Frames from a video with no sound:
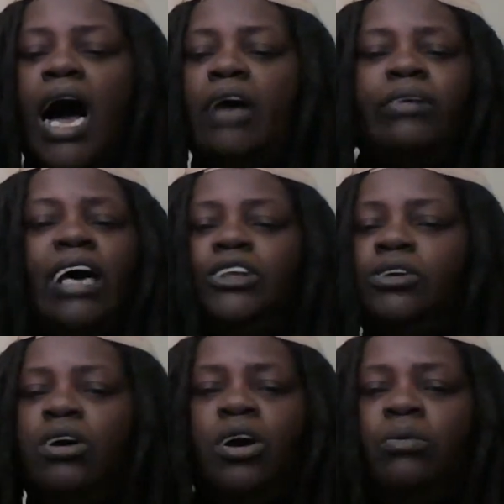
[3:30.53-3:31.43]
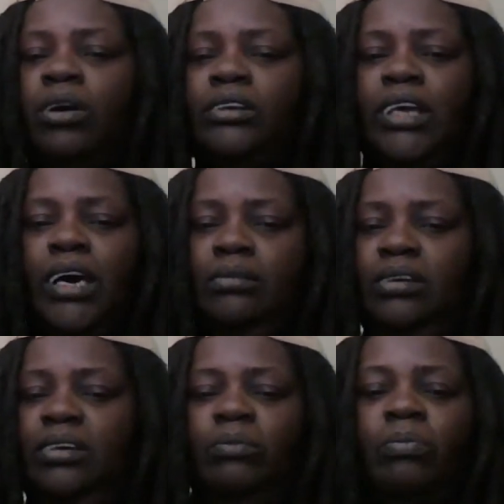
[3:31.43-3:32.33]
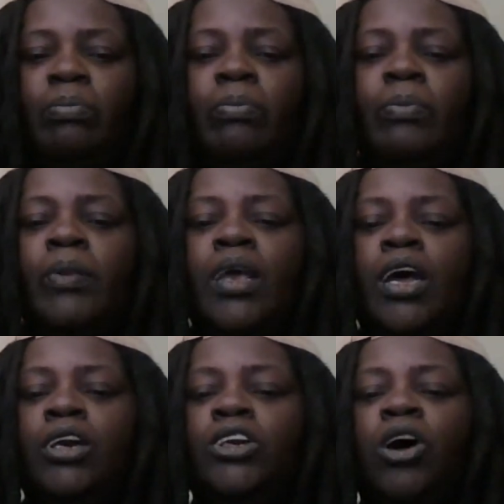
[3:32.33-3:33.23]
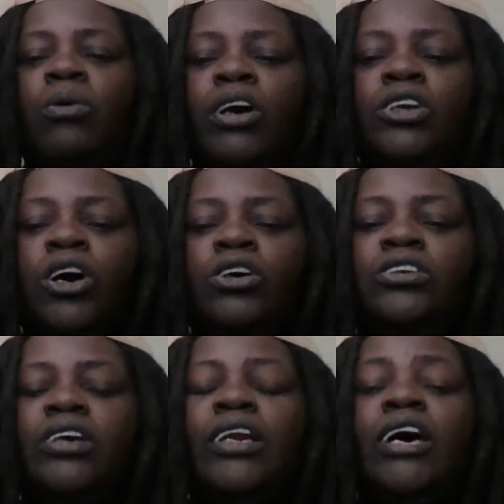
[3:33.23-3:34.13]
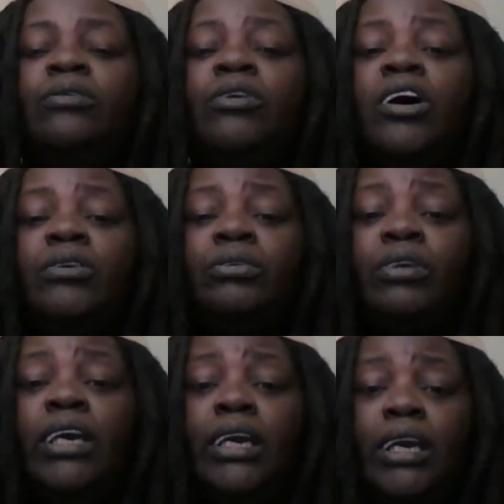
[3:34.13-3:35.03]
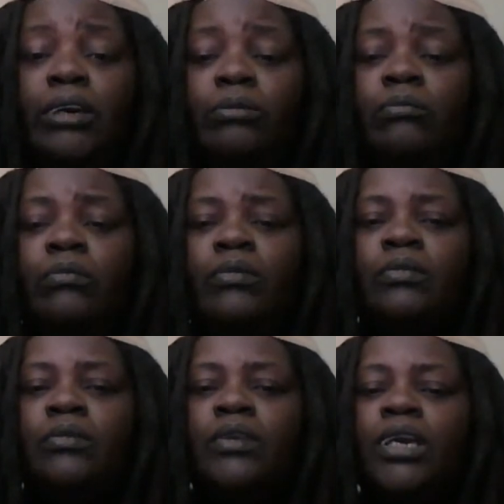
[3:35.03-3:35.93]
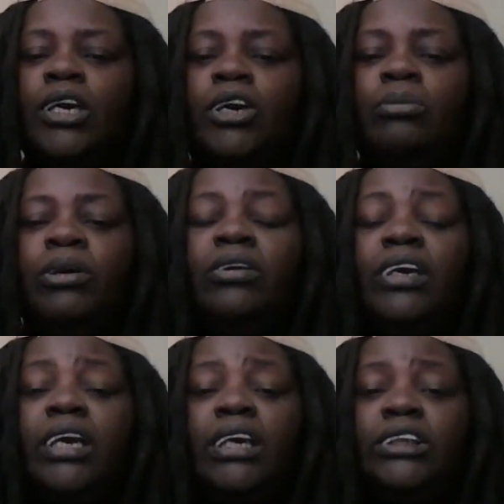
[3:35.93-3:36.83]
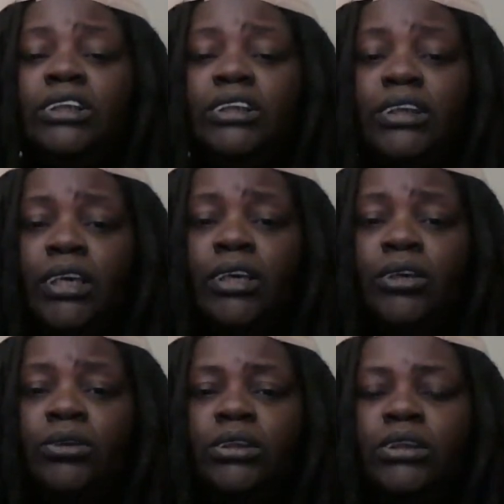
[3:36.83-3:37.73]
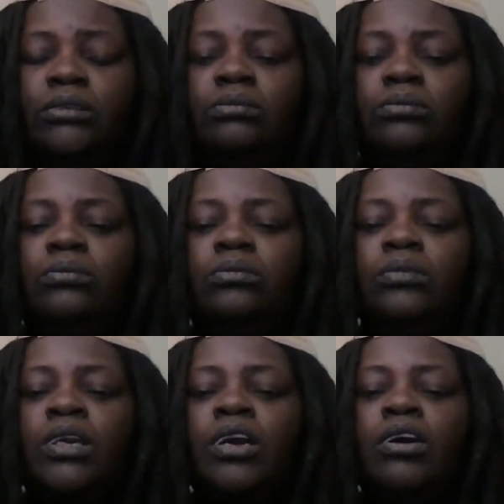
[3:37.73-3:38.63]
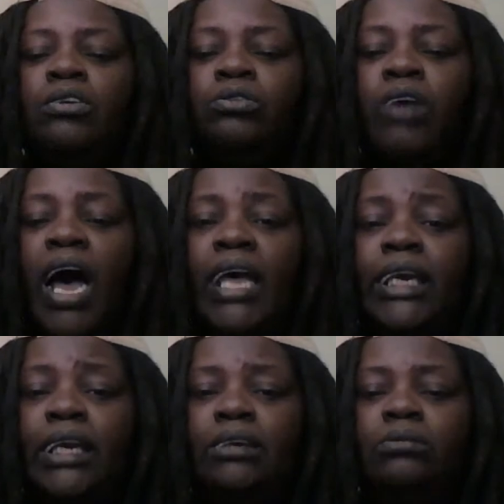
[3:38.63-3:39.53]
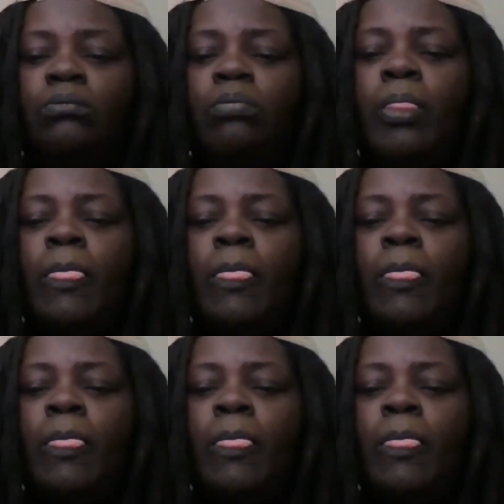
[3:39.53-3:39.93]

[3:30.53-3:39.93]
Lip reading: I've got you all worked up. No one knows your level of reading, communication skills, writing,